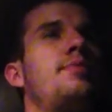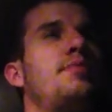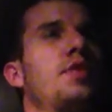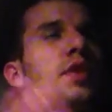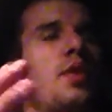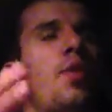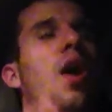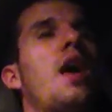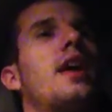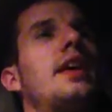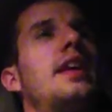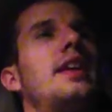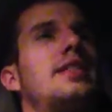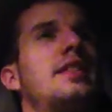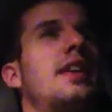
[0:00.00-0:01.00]
when you walk
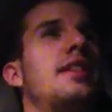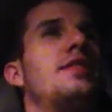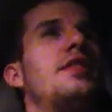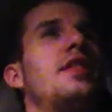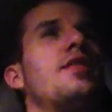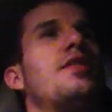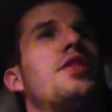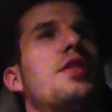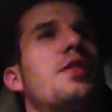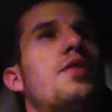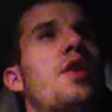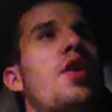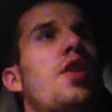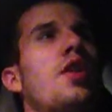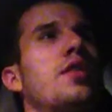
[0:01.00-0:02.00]
in, it says they're
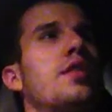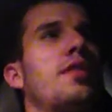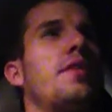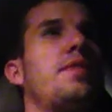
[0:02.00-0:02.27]
no longer